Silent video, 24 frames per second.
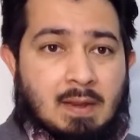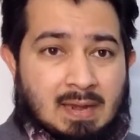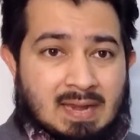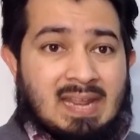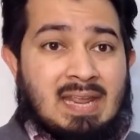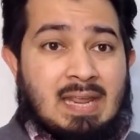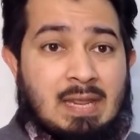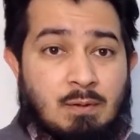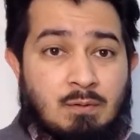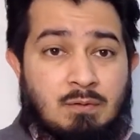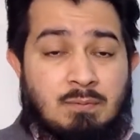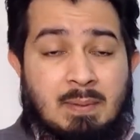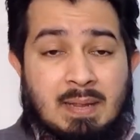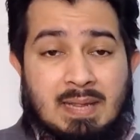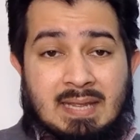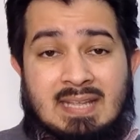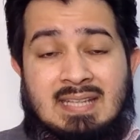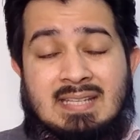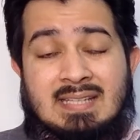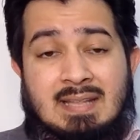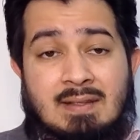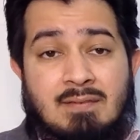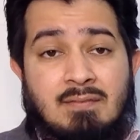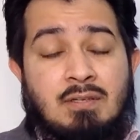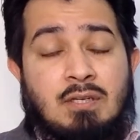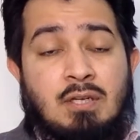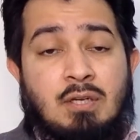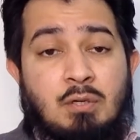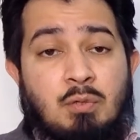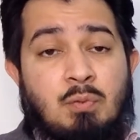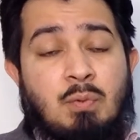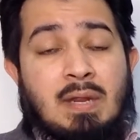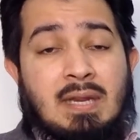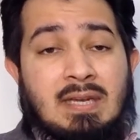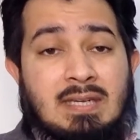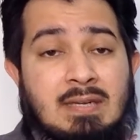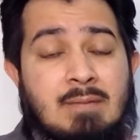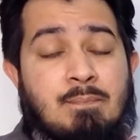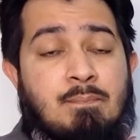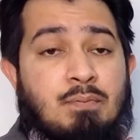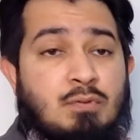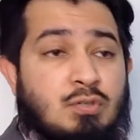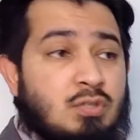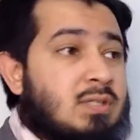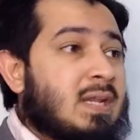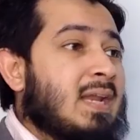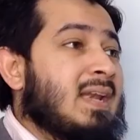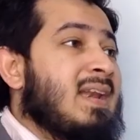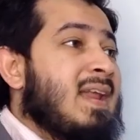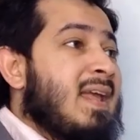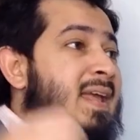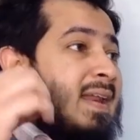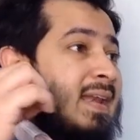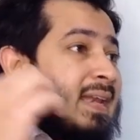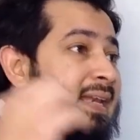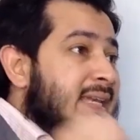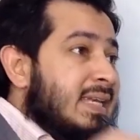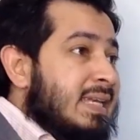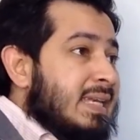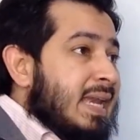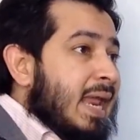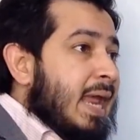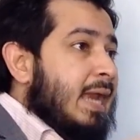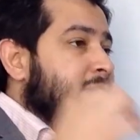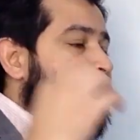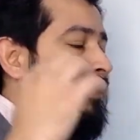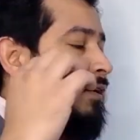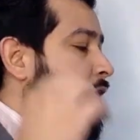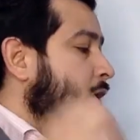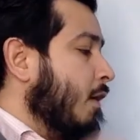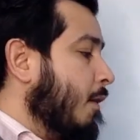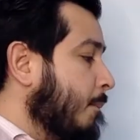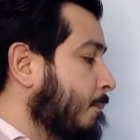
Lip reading: He was making 17 to 18% net